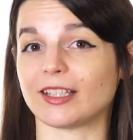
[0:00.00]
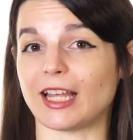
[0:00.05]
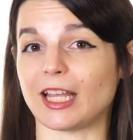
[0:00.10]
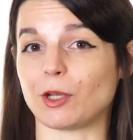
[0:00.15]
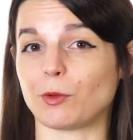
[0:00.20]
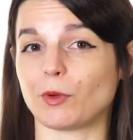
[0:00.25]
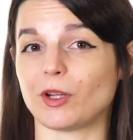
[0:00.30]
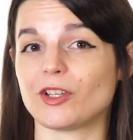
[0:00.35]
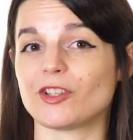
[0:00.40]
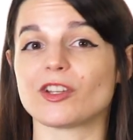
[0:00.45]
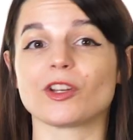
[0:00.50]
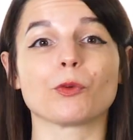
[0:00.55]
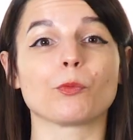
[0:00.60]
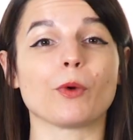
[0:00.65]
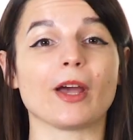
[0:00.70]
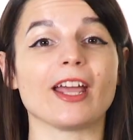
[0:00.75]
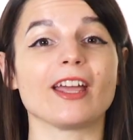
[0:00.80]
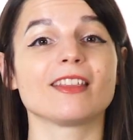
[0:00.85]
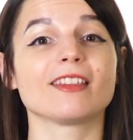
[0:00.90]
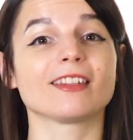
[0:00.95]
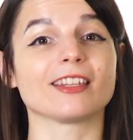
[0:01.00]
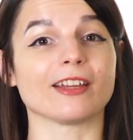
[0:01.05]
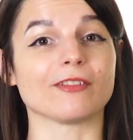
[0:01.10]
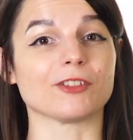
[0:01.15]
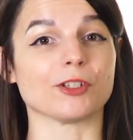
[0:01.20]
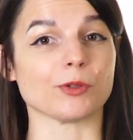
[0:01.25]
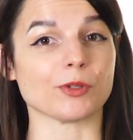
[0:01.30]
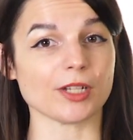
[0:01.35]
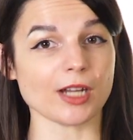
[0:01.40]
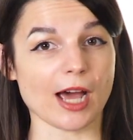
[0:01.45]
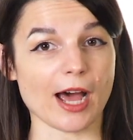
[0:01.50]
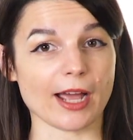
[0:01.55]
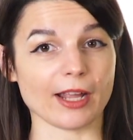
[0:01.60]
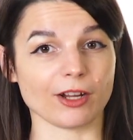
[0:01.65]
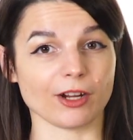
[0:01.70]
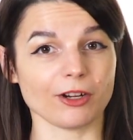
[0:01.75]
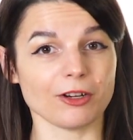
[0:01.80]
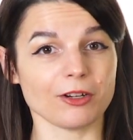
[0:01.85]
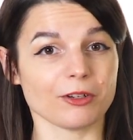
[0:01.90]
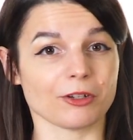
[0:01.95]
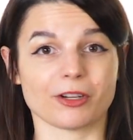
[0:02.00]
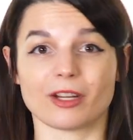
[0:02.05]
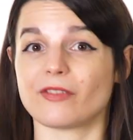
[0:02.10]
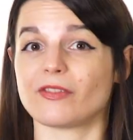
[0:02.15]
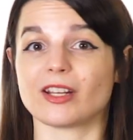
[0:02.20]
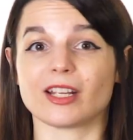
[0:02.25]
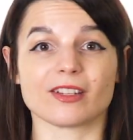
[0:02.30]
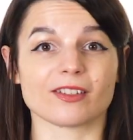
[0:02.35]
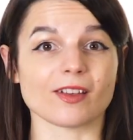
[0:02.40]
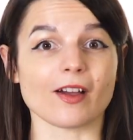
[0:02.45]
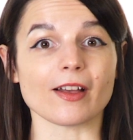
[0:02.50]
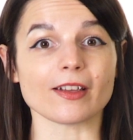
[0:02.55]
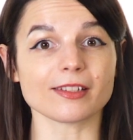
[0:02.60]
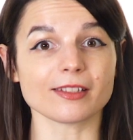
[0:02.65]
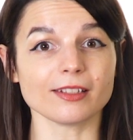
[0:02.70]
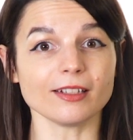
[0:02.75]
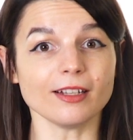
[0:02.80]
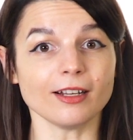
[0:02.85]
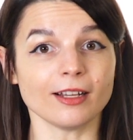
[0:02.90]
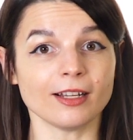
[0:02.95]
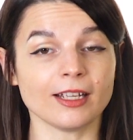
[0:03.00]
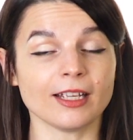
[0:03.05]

language in a way that left you tired or even exhausted?